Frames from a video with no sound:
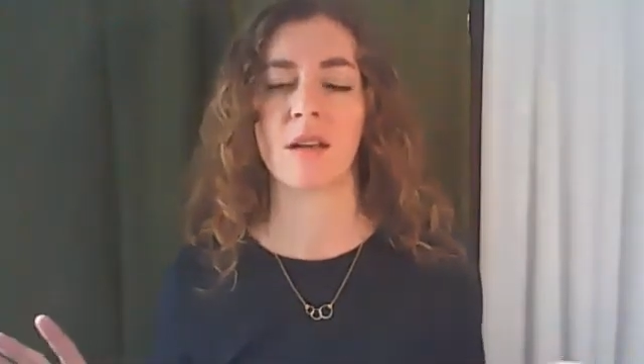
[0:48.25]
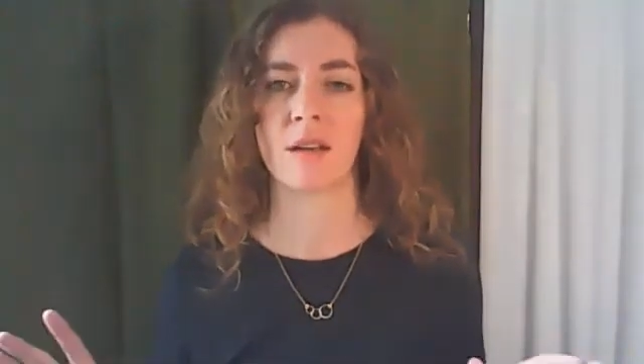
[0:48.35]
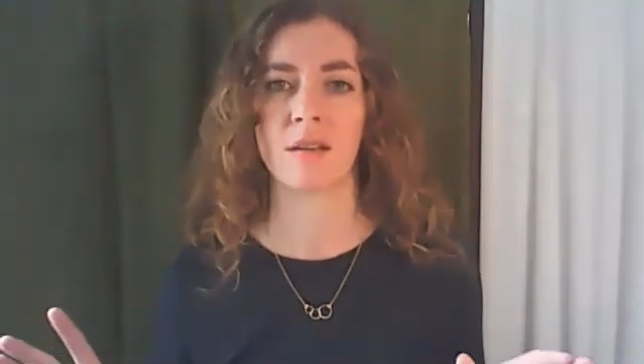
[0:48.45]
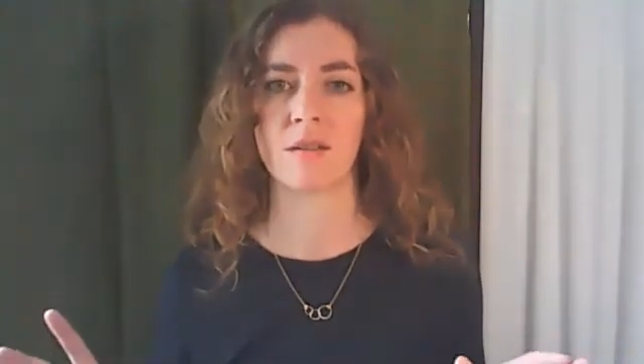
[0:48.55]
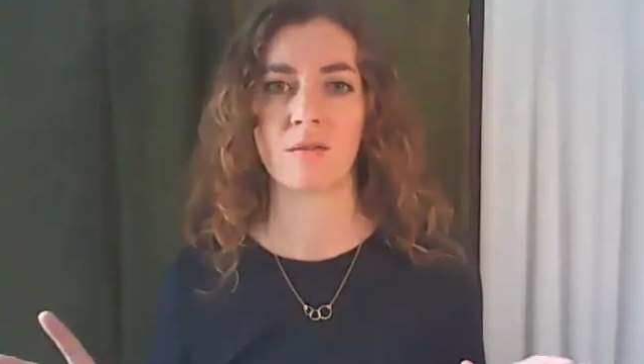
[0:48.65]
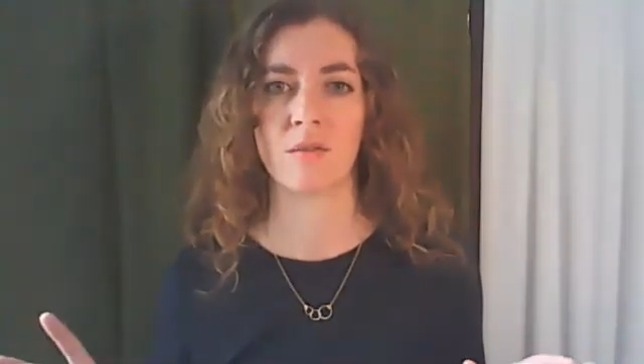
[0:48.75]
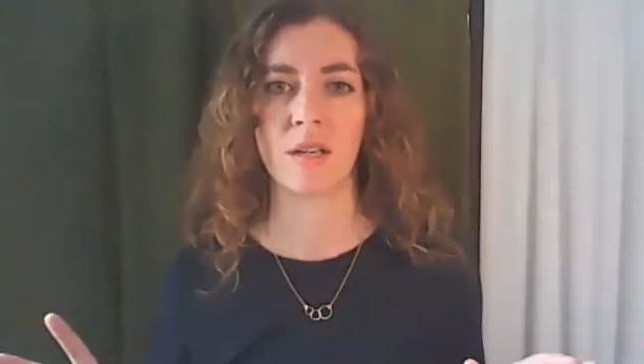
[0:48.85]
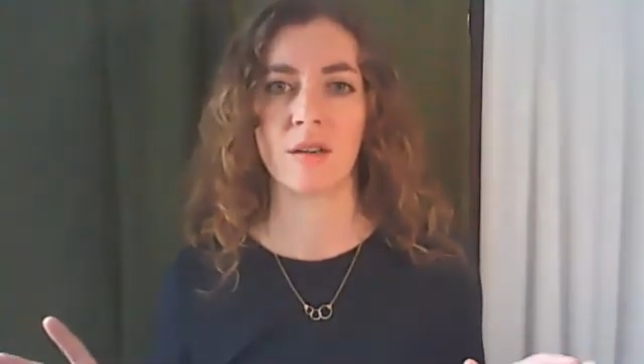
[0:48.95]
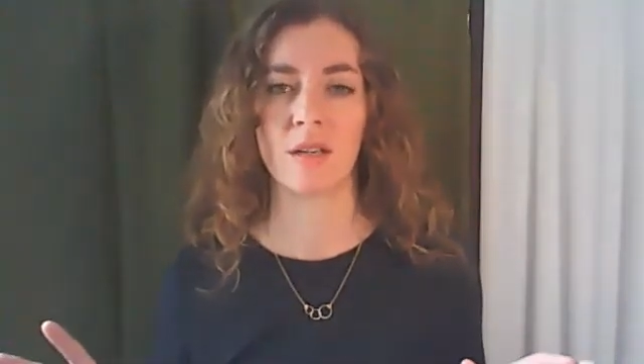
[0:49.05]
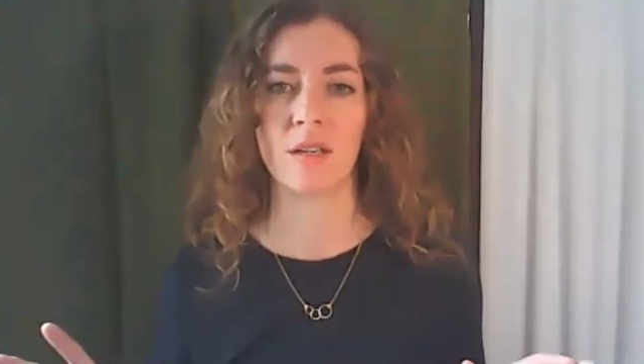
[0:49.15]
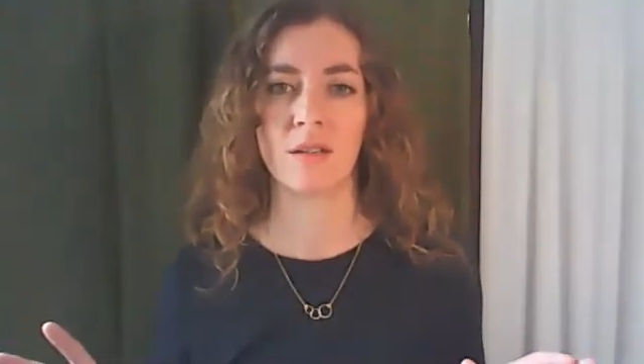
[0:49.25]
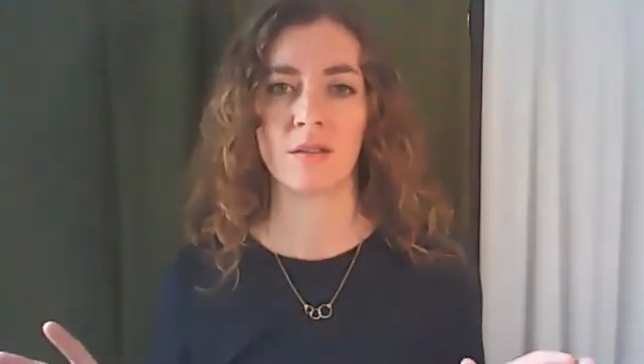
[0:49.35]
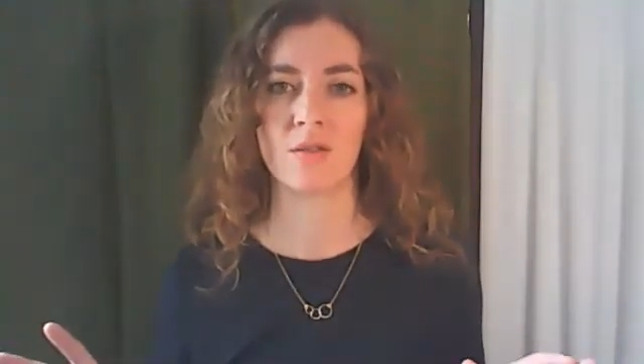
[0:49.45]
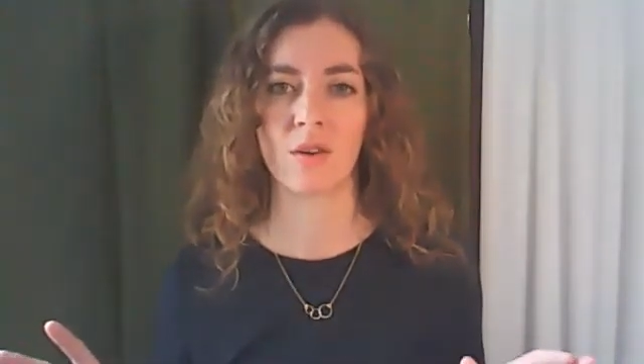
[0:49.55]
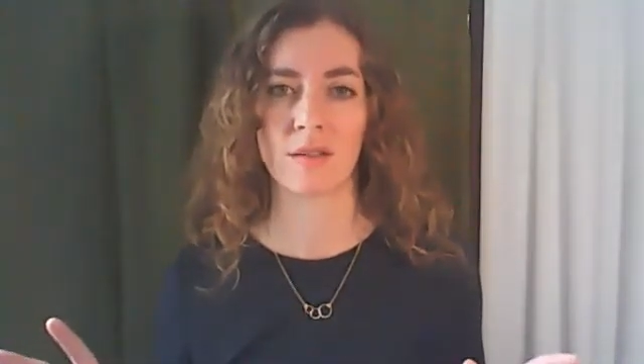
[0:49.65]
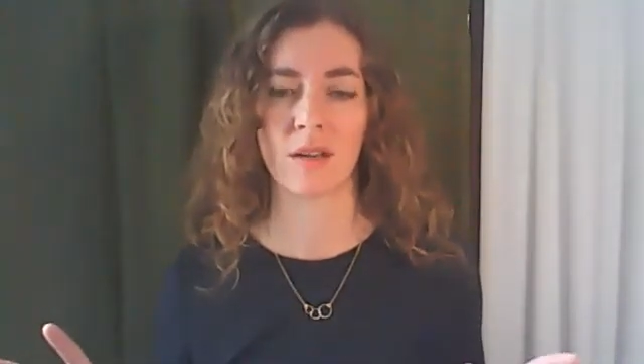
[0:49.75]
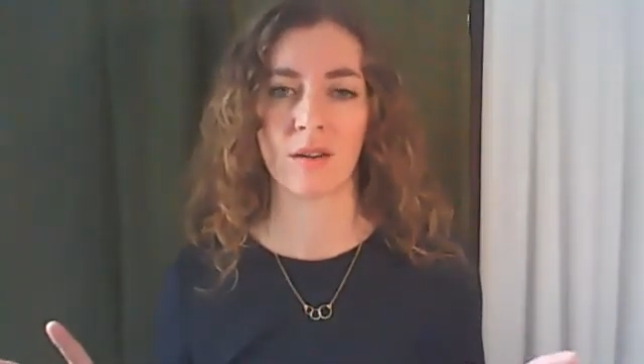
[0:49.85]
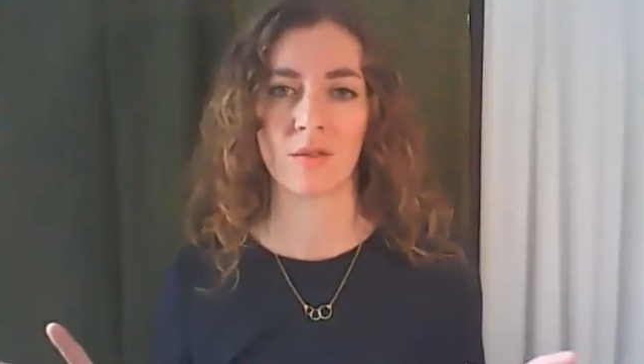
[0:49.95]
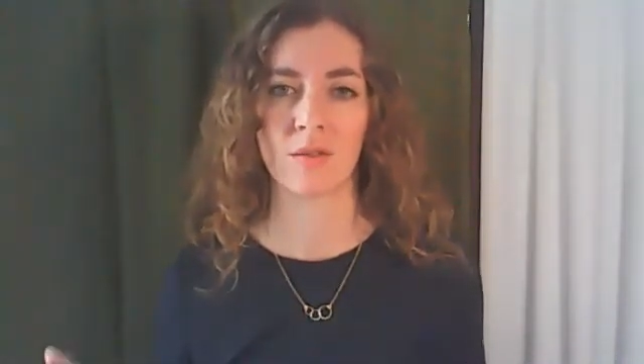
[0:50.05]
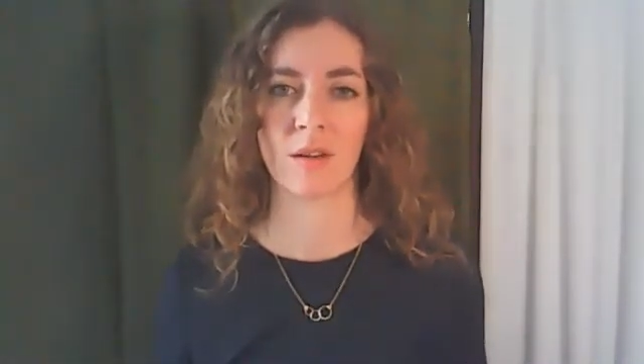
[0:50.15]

and really, really stressed out.